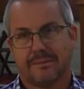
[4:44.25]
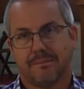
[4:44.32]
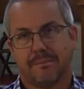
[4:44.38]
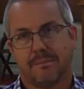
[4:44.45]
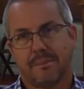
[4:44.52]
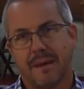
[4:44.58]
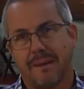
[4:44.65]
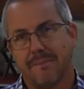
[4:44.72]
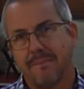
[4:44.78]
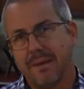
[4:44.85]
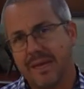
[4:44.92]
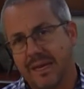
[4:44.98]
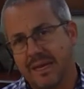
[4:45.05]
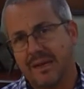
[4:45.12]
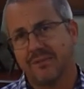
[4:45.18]
But
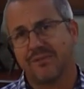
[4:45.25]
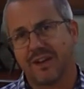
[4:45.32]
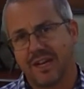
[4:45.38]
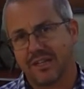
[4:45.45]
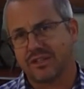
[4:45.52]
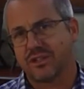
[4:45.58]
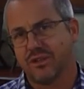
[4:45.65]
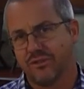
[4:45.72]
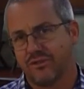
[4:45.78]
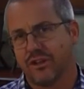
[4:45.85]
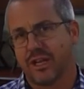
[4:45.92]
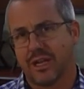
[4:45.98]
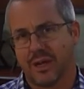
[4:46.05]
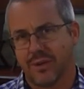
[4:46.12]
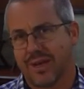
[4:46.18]
many of us who
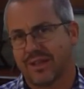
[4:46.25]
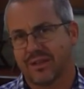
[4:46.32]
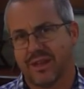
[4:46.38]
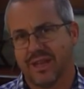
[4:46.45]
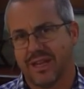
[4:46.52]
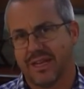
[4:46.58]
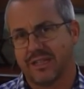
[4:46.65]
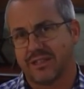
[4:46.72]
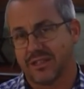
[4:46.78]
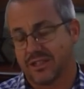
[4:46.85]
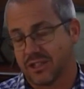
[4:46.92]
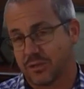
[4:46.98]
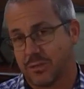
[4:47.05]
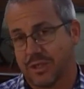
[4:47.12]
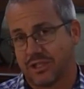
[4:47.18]
follow athletics and
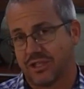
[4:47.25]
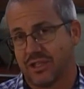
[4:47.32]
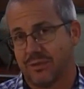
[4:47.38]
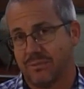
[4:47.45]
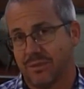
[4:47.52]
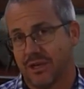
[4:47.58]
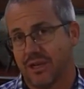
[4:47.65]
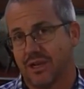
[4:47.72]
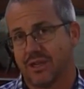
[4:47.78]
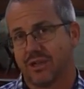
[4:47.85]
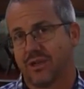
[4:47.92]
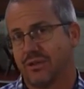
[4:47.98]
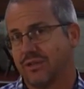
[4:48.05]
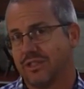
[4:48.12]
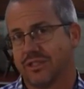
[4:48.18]
especially middle and
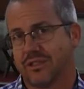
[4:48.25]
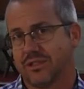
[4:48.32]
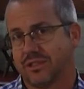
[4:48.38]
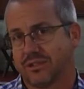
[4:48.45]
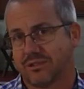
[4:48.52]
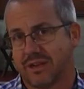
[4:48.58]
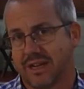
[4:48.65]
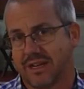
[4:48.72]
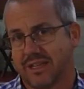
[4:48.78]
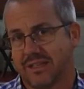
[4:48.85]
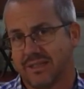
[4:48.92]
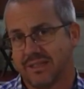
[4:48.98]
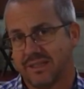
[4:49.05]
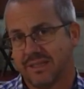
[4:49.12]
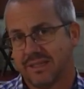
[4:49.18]
long distance
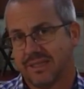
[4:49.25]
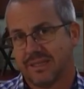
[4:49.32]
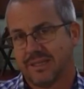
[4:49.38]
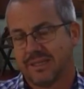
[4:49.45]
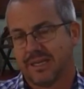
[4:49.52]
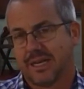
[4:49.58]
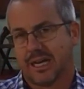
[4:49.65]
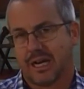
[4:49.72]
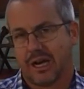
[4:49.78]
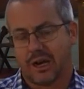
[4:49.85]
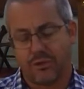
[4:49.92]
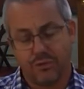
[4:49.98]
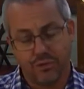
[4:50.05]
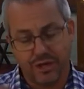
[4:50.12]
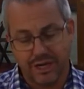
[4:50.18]
running
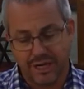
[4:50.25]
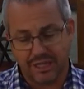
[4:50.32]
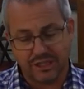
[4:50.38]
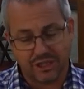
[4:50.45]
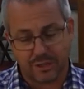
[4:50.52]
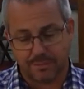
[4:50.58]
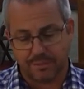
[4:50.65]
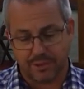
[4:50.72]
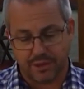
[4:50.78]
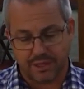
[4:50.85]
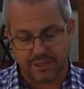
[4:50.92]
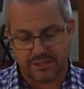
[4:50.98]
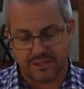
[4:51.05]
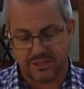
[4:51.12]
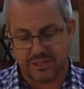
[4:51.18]
are really
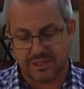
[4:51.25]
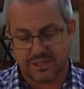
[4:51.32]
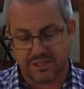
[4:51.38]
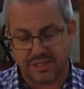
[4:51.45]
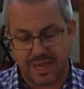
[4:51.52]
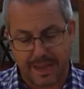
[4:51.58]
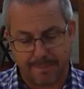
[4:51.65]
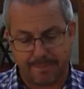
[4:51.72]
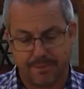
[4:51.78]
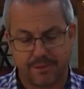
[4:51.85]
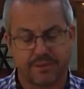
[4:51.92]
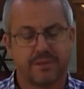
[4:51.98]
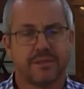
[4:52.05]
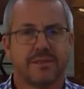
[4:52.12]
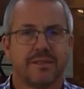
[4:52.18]
surprised that this has
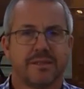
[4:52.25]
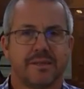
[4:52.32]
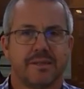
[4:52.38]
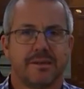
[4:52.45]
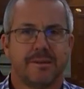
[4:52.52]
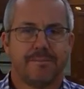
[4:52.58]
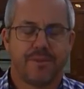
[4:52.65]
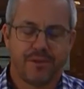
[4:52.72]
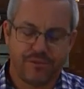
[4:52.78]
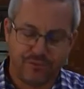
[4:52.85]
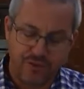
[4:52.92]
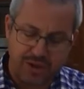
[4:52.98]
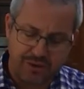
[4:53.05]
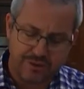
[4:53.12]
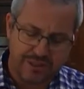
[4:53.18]
happened. The
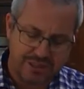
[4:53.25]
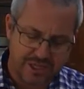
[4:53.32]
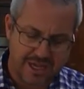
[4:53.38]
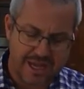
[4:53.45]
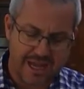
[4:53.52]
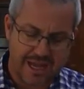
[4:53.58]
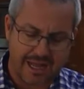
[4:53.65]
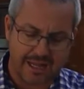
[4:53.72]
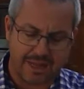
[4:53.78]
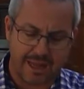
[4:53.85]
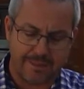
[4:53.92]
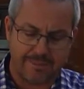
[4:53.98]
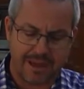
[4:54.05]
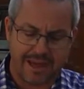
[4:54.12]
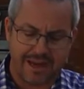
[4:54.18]
fairy tale
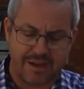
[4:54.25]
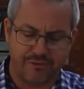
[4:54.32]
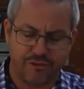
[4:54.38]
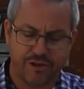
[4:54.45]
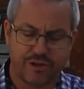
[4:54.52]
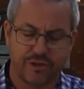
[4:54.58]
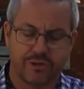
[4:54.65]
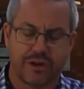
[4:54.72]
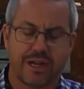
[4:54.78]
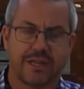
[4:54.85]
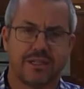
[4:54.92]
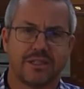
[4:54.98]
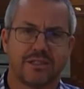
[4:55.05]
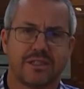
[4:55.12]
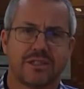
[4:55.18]
about African
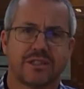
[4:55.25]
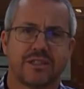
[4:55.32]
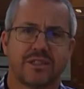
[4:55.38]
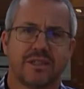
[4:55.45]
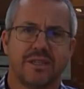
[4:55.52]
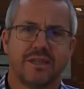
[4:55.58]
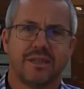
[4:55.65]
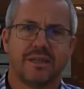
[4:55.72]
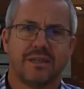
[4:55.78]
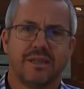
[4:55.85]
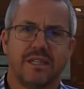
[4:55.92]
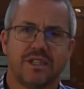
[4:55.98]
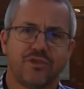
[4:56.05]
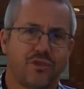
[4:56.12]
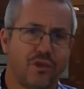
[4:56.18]
runners
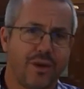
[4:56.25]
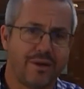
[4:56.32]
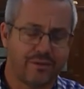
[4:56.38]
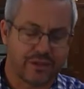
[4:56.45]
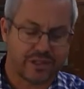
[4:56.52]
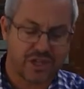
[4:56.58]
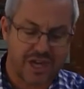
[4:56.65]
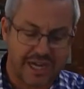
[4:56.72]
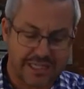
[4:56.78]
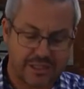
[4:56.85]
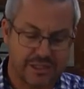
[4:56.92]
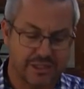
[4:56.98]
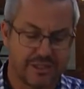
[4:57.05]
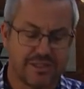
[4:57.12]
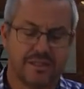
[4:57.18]
is forever
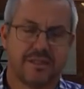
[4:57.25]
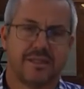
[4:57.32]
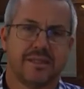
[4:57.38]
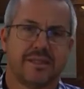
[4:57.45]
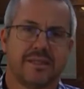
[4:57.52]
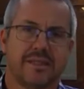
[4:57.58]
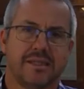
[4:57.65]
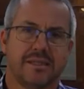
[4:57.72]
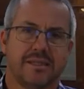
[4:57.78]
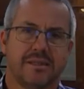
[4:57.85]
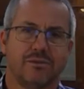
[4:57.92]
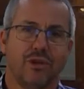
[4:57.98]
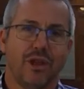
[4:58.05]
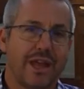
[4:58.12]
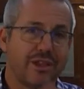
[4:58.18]
tainted.
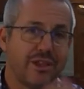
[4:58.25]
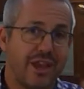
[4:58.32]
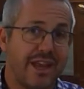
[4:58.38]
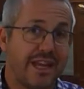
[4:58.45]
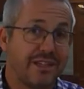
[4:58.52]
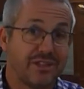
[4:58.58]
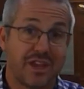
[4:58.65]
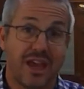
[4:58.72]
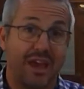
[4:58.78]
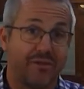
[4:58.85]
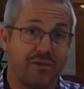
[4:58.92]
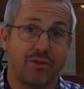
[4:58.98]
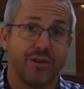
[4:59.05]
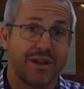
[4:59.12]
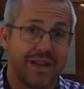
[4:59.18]
Will athletics
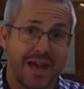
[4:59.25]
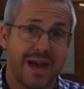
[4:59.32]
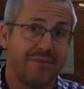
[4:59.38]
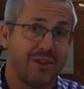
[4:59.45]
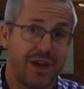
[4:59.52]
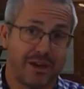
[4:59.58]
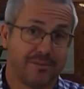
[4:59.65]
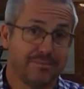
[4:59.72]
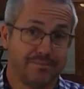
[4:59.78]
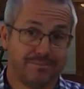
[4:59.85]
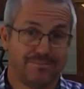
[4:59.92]
ever recover?